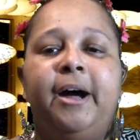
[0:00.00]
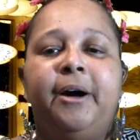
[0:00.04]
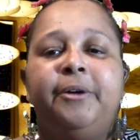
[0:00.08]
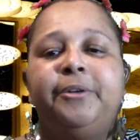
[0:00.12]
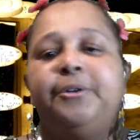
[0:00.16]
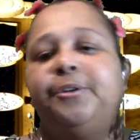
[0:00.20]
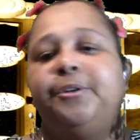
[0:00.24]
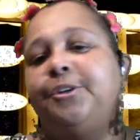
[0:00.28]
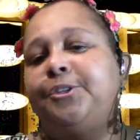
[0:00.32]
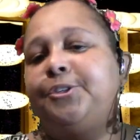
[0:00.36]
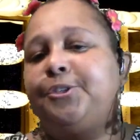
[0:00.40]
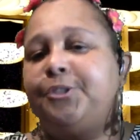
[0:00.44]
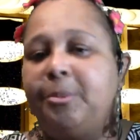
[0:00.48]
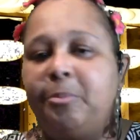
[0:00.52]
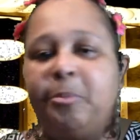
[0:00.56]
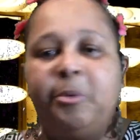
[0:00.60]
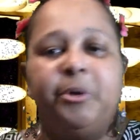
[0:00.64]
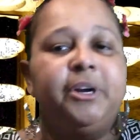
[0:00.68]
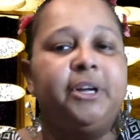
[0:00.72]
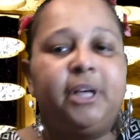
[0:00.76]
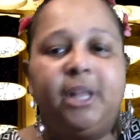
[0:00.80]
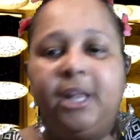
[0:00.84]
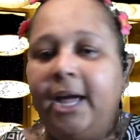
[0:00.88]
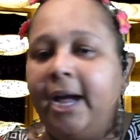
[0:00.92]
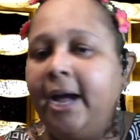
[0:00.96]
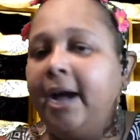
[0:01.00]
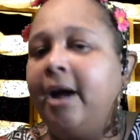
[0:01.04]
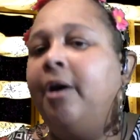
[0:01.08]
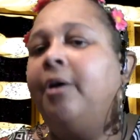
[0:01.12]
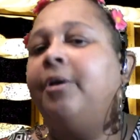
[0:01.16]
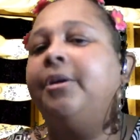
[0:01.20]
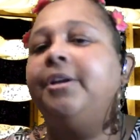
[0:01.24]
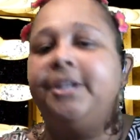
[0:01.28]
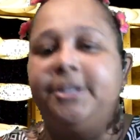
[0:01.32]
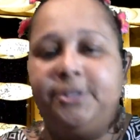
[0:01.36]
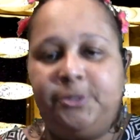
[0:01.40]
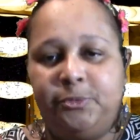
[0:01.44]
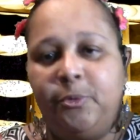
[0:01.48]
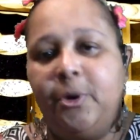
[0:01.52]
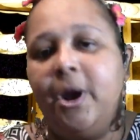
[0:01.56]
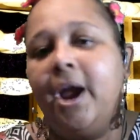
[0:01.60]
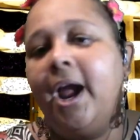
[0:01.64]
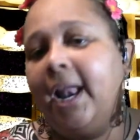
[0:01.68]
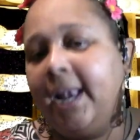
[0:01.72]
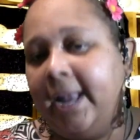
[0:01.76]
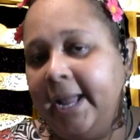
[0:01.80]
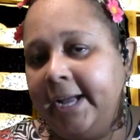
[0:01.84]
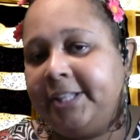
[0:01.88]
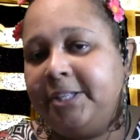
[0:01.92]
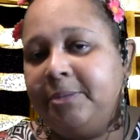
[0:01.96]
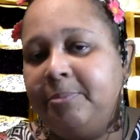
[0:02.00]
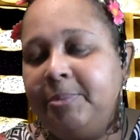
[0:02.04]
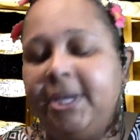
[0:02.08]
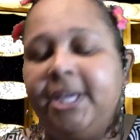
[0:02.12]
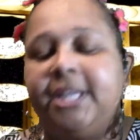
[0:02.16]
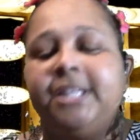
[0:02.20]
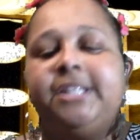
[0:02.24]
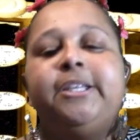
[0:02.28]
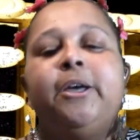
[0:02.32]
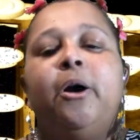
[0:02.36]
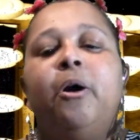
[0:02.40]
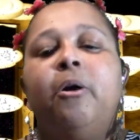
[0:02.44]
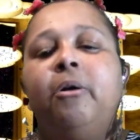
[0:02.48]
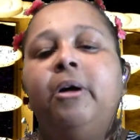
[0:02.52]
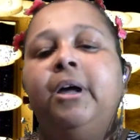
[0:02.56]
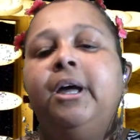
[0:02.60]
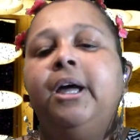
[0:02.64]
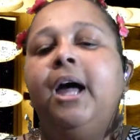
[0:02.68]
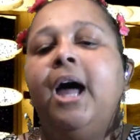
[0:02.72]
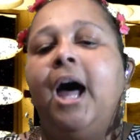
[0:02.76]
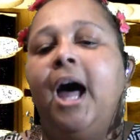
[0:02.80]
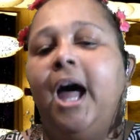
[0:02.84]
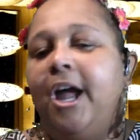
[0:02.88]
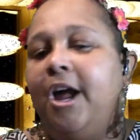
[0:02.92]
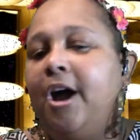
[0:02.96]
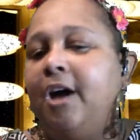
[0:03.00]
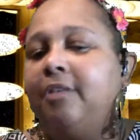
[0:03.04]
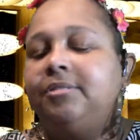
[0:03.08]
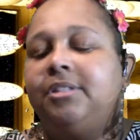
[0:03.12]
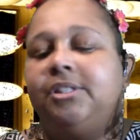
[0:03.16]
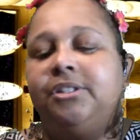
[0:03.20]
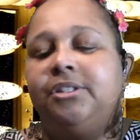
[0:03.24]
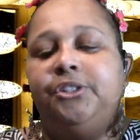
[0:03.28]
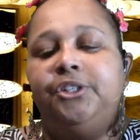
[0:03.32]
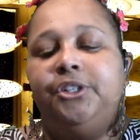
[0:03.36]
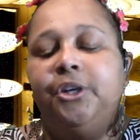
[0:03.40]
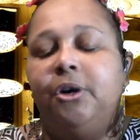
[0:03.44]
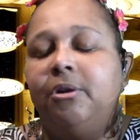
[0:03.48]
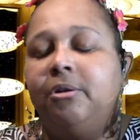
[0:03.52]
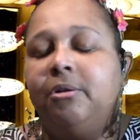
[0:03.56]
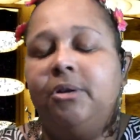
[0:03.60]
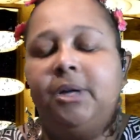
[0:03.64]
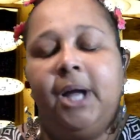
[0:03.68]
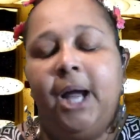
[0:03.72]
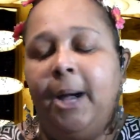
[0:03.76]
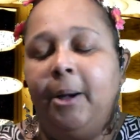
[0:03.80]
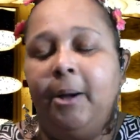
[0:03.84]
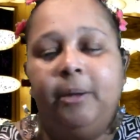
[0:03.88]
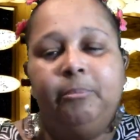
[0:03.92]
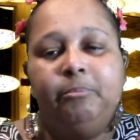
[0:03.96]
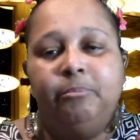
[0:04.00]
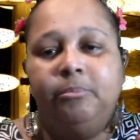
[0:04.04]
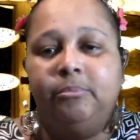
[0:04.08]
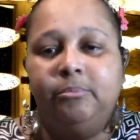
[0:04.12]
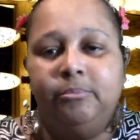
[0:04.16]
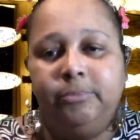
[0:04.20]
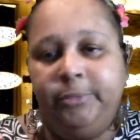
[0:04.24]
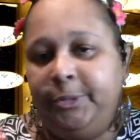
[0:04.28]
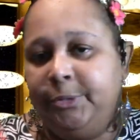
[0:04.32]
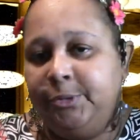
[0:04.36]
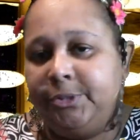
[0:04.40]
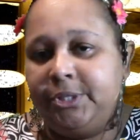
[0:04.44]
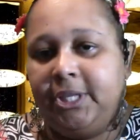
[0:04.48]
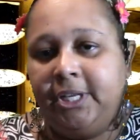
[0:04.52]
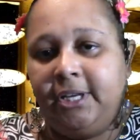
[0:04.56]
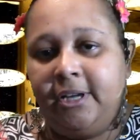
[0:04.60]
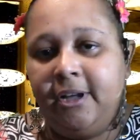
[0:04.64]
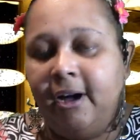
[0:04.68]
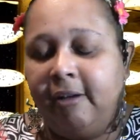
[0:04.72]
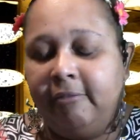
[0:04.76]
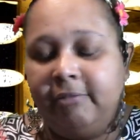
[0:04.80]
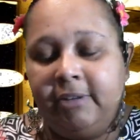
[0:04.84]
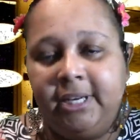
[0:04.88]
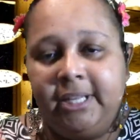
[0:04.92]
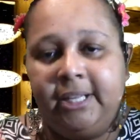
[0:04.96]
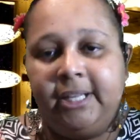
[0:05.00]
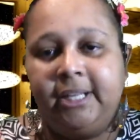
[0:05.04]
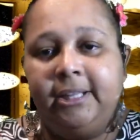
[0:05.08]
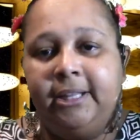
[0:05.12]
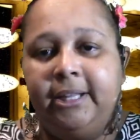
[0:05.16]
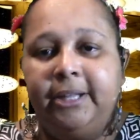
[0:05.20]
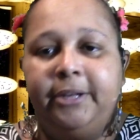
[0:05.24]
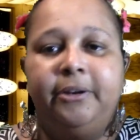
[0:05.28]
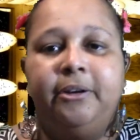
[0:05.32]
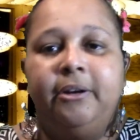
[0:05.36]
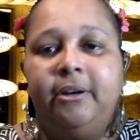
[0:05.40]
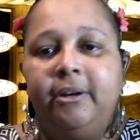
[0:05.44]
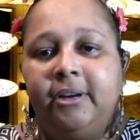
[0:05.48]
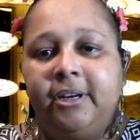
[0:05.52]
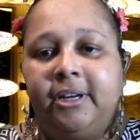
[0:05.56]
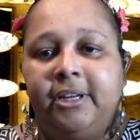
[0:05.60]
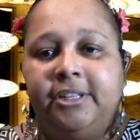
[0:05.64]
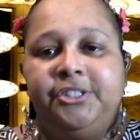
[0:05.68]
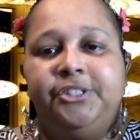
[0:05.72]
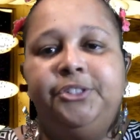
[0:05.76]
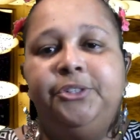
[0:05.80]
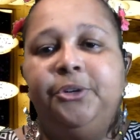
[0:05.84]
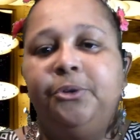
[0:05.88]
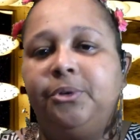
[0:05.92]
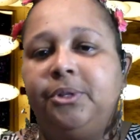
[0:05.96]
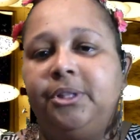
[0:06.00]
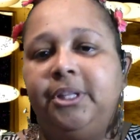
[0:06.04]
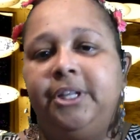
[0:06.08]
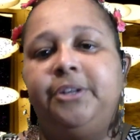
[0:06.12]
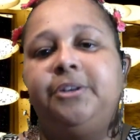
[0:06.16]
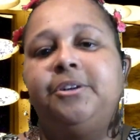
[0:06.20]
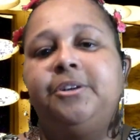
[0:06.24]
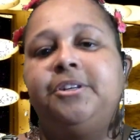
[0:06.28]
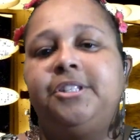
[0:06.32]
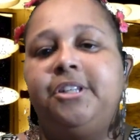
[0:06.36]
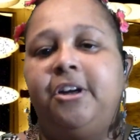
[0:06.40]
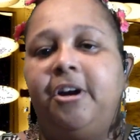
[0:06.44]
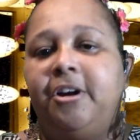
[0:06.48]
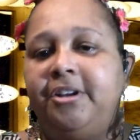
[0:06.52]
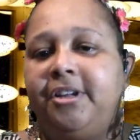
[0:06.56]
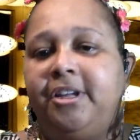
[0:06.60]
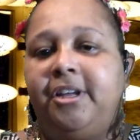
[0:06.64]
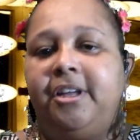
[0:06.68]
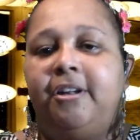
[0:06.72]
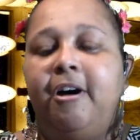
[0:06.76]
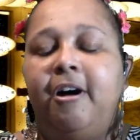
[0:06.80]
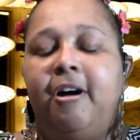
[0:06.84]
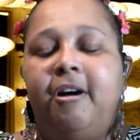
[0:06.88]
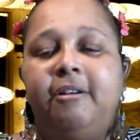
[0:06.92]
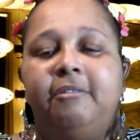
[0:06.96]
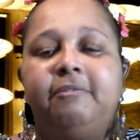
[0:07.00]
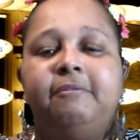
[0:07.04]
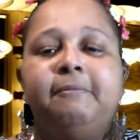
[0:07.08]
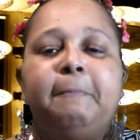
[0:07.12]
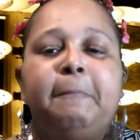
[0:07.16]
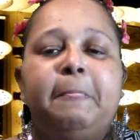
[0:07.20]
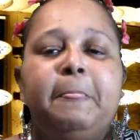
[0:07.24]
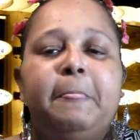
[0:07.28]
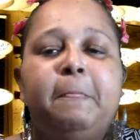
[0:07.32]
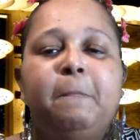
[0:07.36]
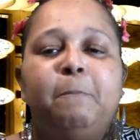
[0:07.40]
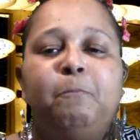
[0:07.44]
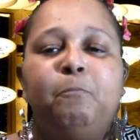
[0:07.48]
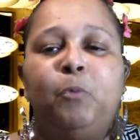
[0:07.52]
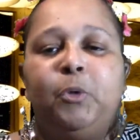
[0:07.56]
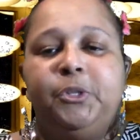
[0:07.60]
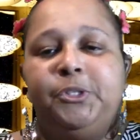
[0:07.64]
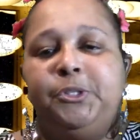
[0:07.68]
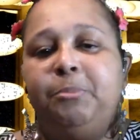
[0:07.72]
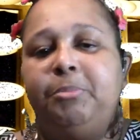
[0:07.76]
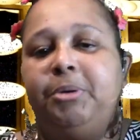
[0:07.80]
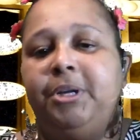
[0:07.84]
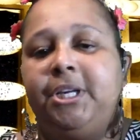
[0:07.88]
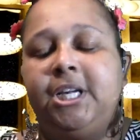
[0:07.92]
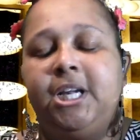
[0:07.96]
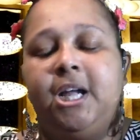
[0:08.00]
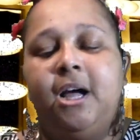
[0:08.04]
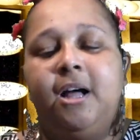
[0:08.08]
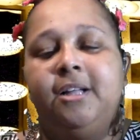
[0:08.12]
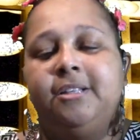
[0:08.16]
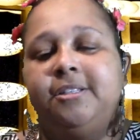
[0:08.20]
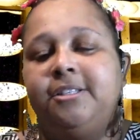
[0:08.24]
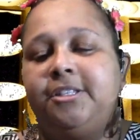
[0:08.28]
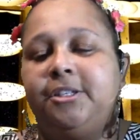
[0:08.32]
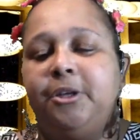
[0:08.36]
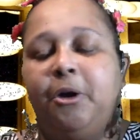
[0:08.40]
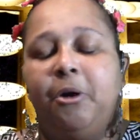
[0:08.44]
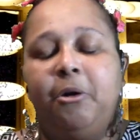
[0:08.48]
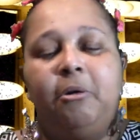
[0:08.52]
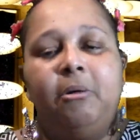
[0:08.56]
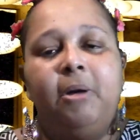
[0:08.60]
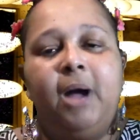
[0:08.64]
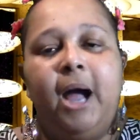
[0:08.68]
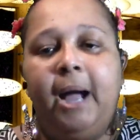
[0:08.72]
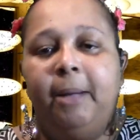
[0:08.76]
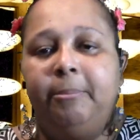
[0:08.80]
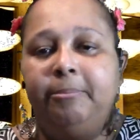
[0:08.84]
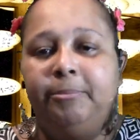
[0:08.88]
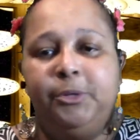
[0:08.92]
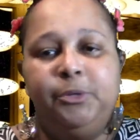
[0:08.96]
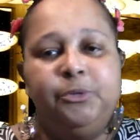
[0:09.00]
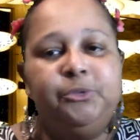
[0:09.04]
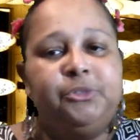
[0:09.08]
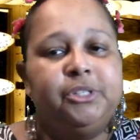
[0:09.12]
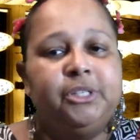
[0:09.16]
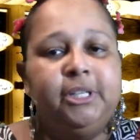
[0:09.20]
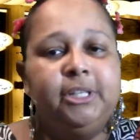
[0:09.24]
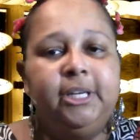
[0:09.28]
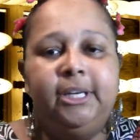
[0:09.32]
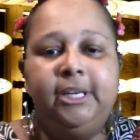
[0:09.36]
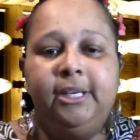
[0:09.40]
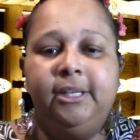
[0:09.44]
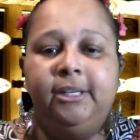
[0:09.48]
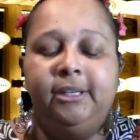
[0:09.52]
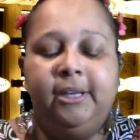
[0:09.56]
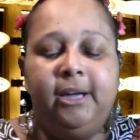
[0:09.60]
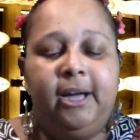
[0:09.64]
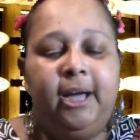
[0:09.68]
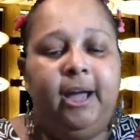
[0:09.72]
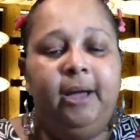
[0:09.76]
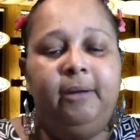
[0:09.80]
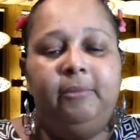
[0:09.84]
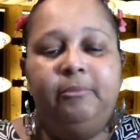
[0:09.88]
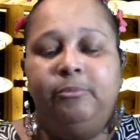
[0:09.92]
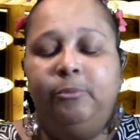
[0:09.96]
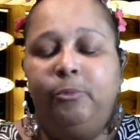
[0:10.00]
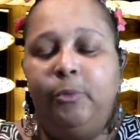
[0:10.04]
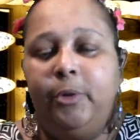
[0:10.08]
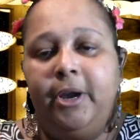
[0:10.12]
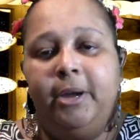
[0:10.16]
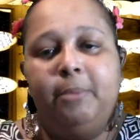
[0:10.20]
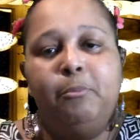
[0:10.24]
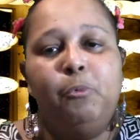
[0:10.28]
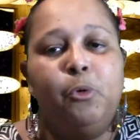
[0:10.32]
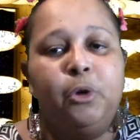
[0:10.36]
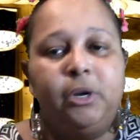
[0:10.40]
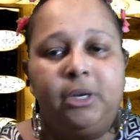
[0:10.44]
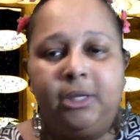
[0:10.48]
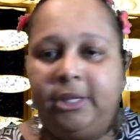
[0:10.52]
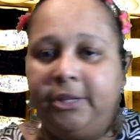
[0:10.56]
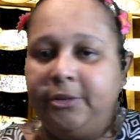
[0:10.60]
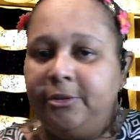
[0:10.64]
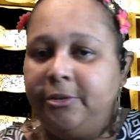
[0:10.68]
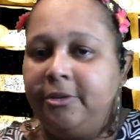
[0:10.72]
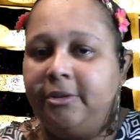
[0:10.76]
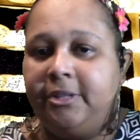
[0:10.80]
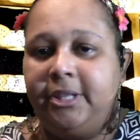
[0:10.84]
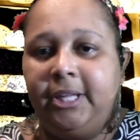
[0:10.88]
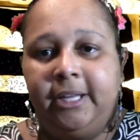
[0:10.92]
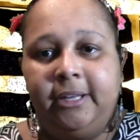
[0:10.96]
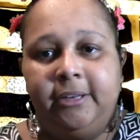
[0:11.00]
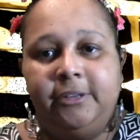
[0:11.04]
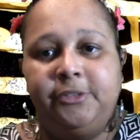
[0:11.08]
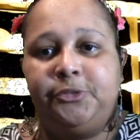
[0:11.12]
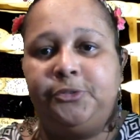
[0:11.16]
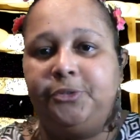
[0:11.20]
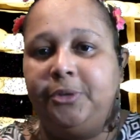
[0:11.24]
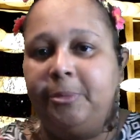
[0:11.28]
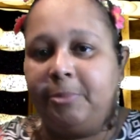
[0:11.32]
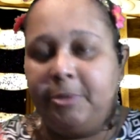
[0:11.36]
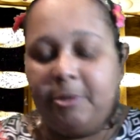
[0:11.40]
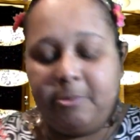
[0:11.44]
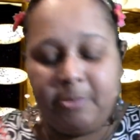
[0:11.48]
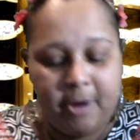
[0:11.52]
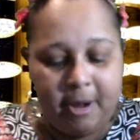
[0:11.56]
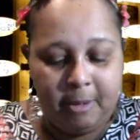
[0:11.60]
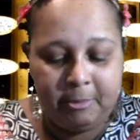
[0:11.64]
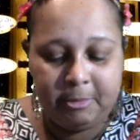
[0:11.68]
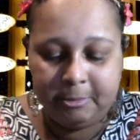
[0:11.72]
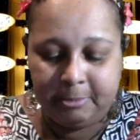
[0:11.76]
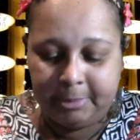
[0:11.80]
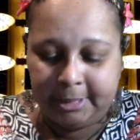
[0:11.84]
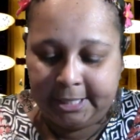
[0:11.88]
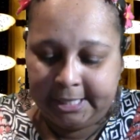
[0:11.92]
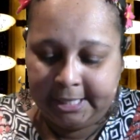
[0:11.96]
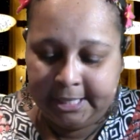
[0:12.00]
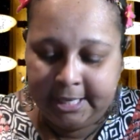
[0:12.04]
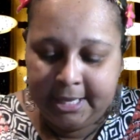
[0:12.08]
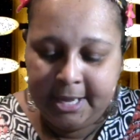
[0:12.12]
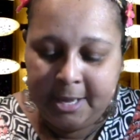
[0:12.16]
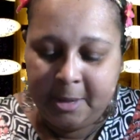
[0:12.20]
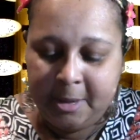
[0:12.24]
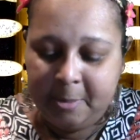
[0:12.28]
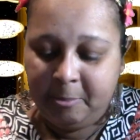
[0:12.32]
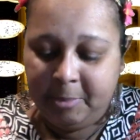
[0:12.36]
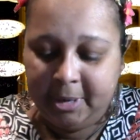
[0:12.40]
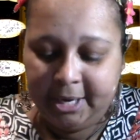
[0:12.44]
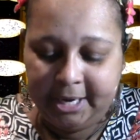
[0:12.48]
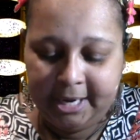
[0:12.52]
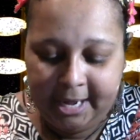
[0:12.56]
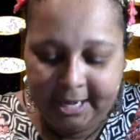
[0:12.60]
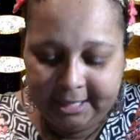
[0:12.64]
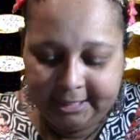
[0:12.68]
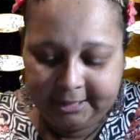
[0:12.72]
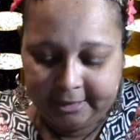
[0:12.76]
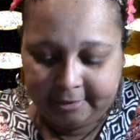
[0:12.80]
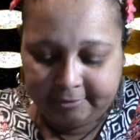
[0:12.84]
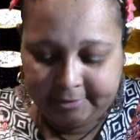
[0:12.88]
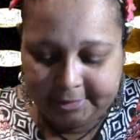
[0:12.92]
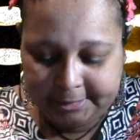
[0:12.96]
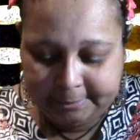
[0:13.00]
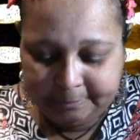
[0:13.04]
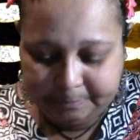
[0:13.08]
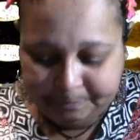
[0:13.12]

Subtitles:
or a stripper and a clown, is where I like to be. So I often joke I'm usually covered in glitter because, you know, glitter is hard to get off once you put it on. So I'm usually wearing more glitter than a stripper probably, but I love it.